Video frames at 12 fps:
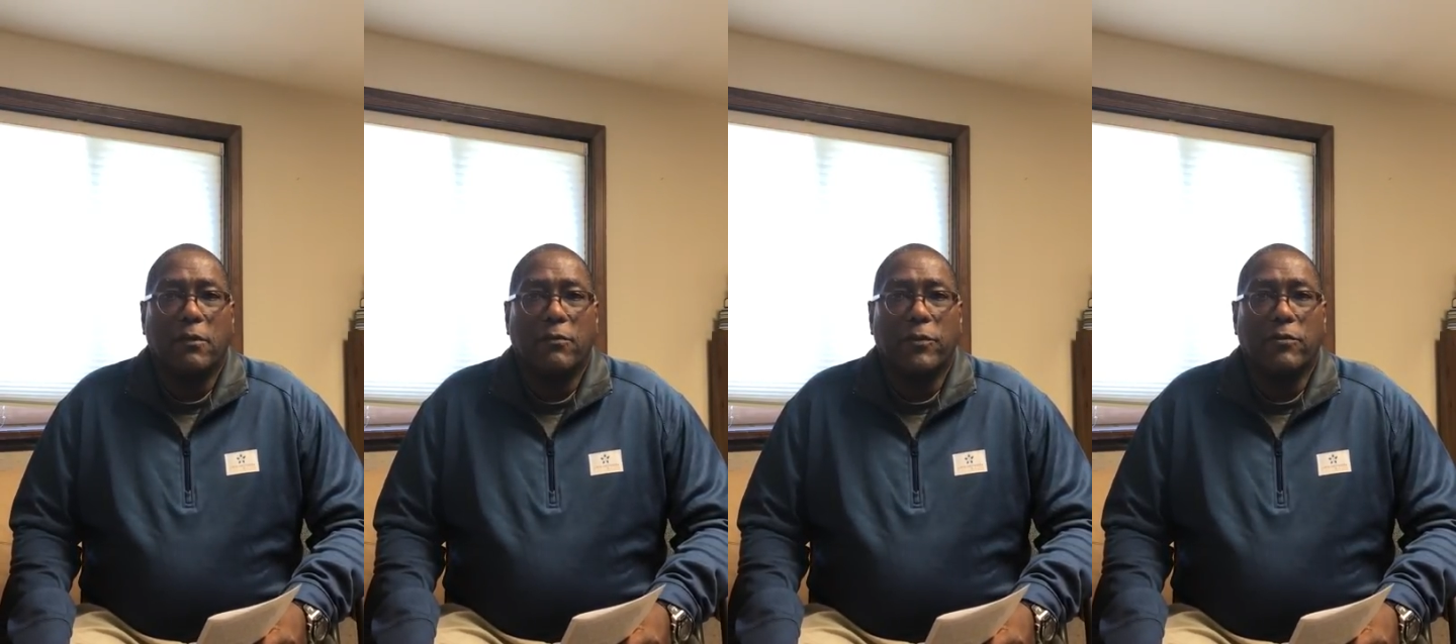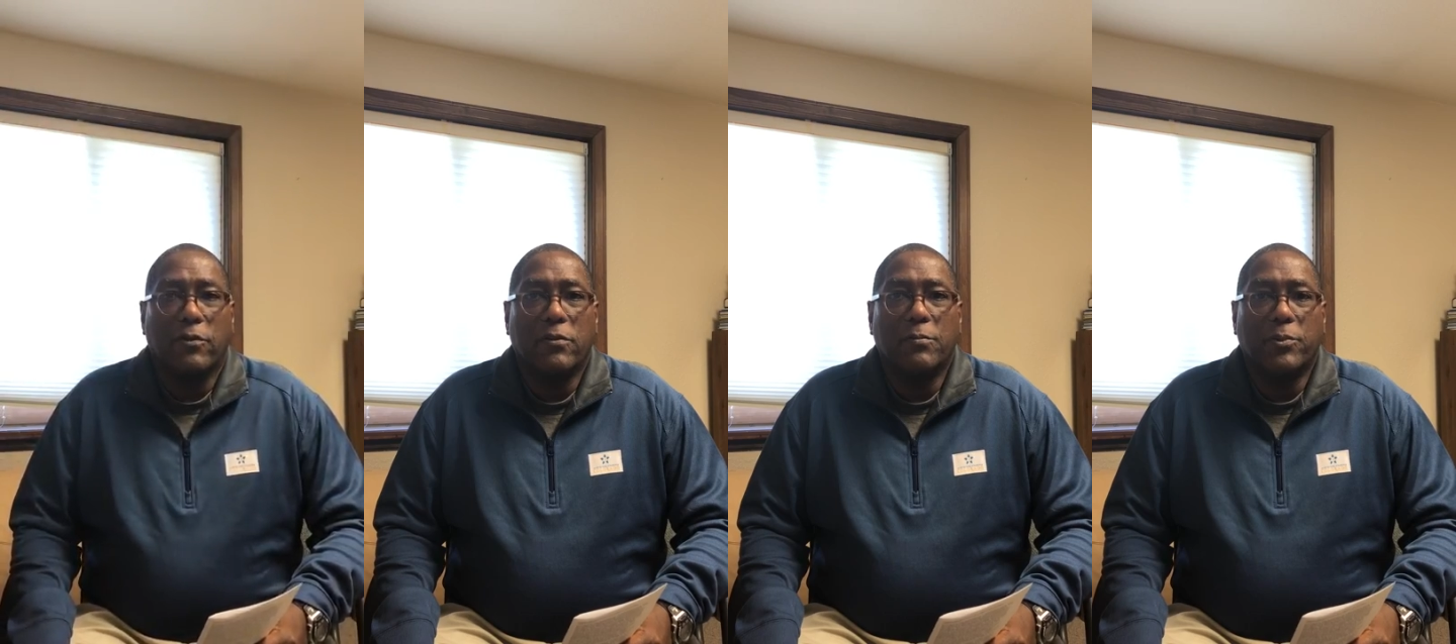
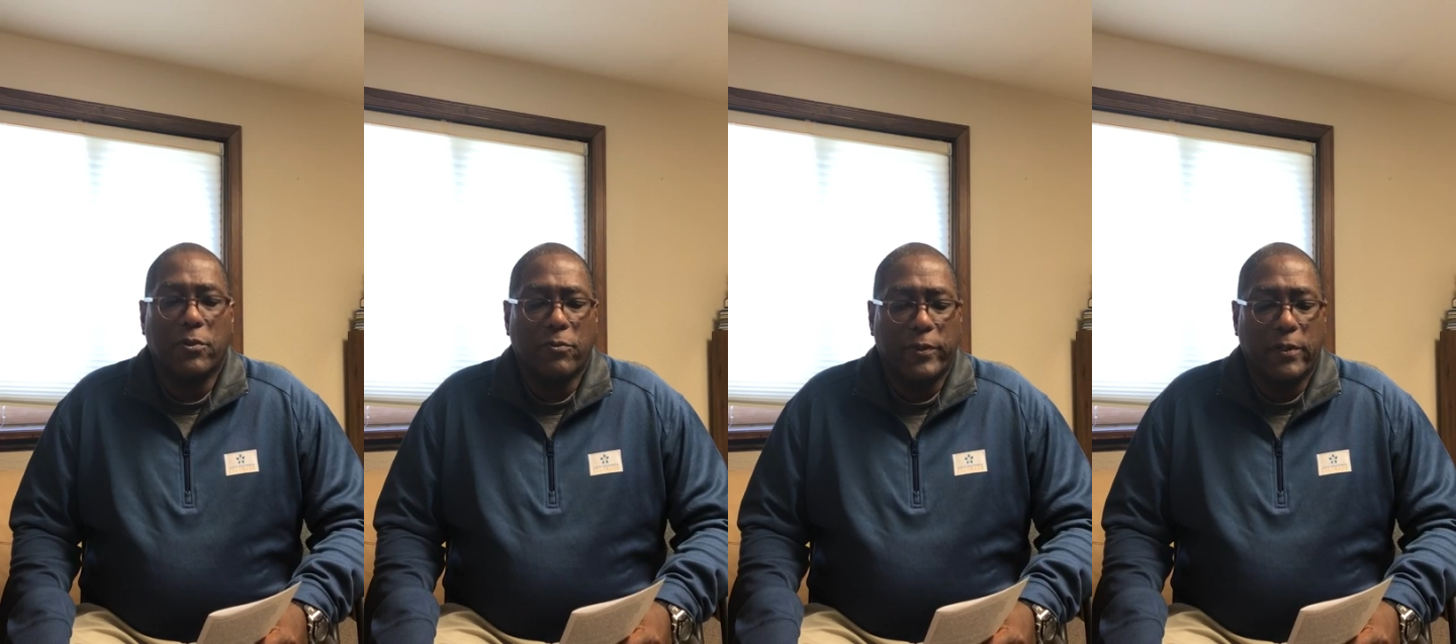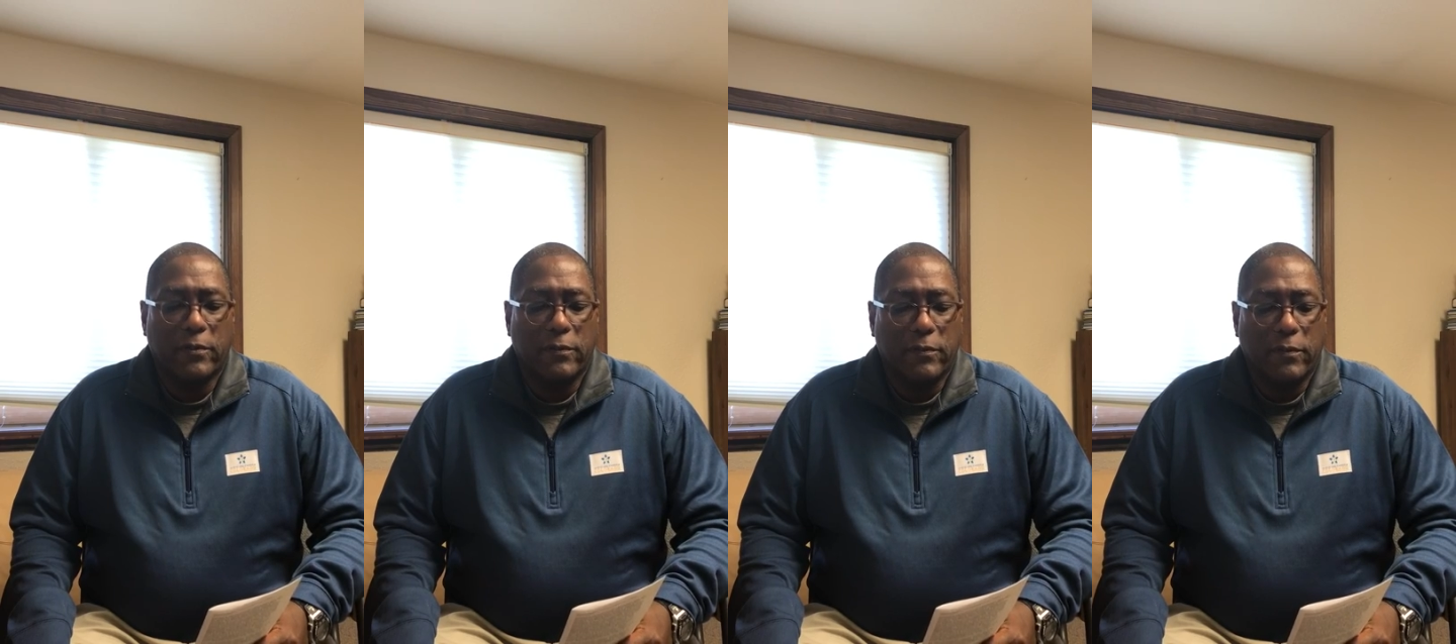returned to Puerto
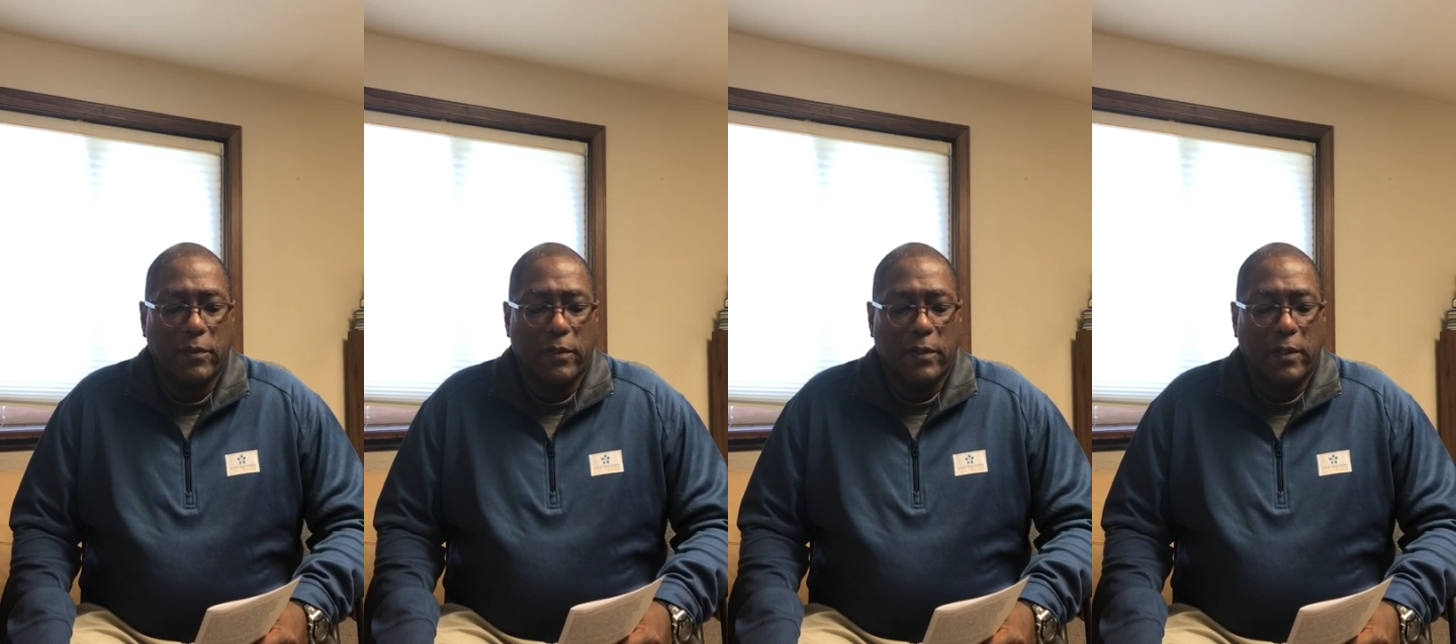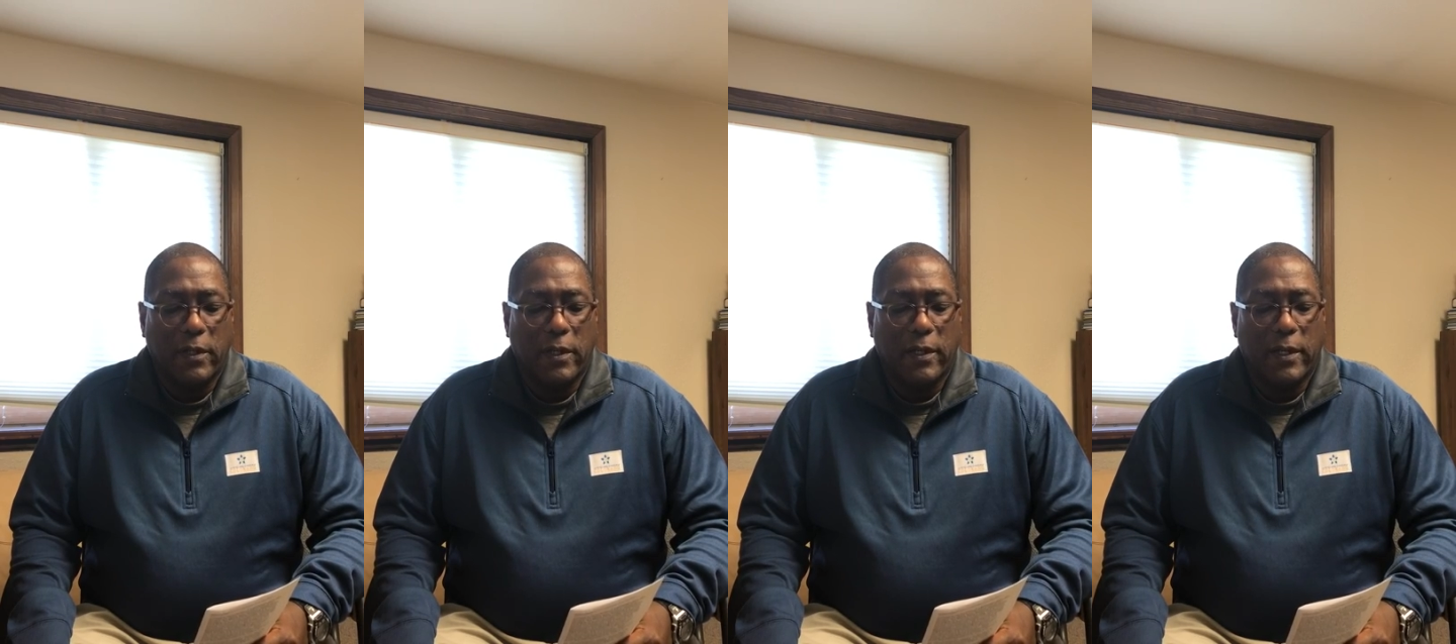Rico,
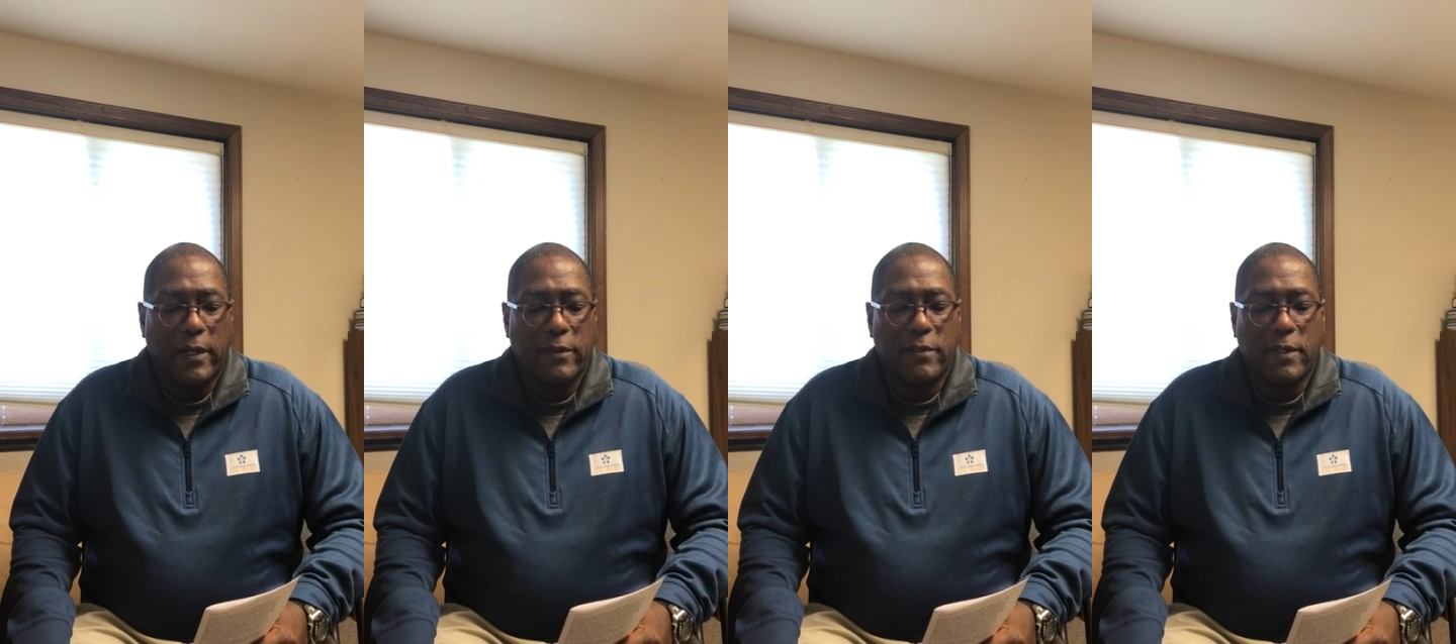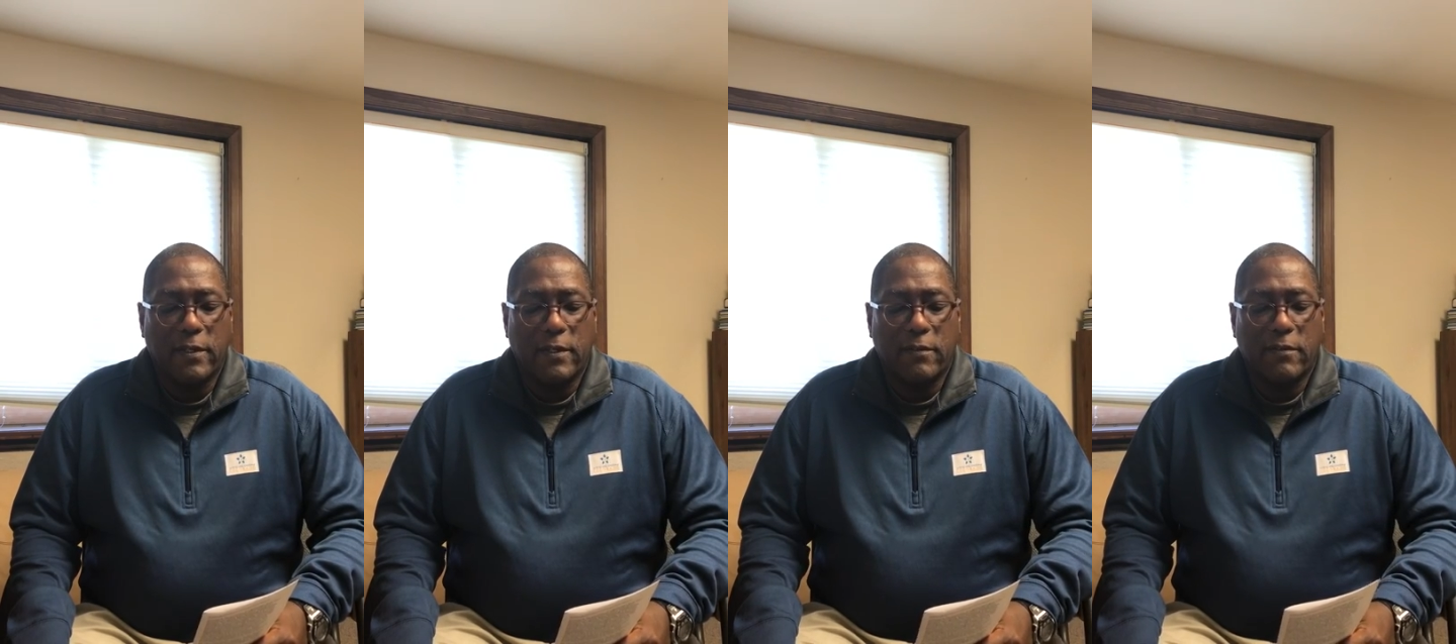and I
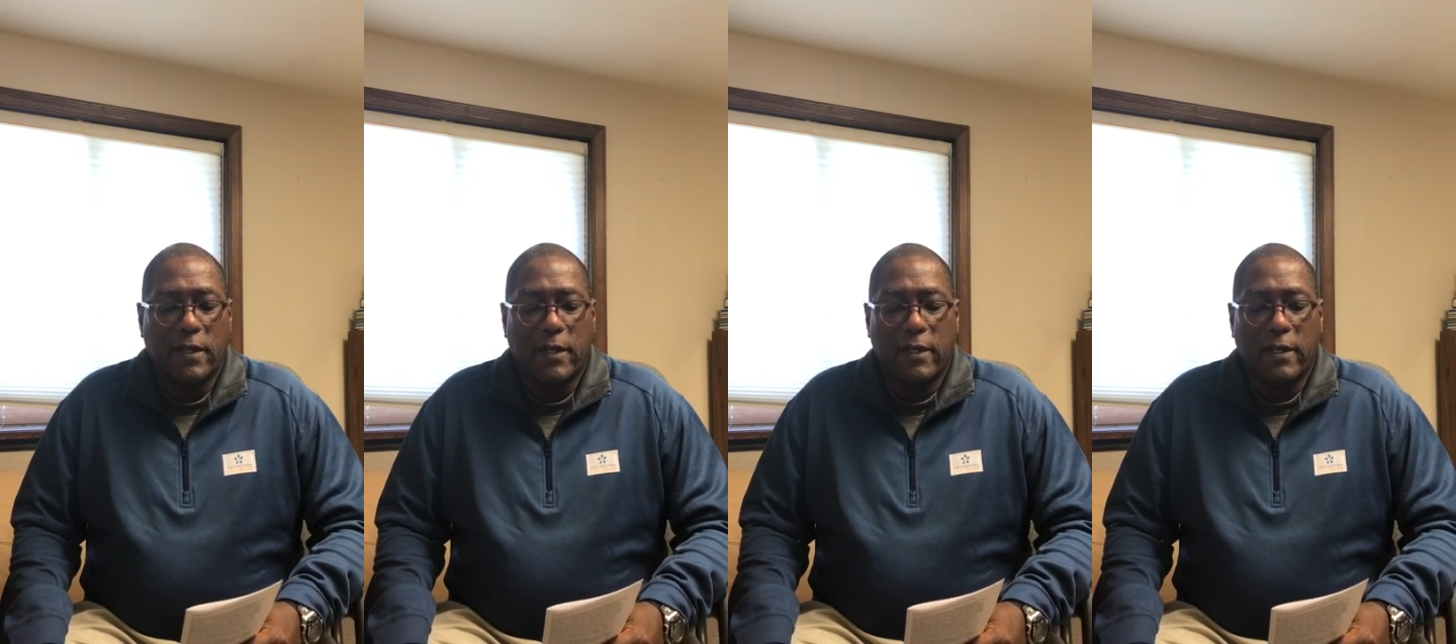attended St.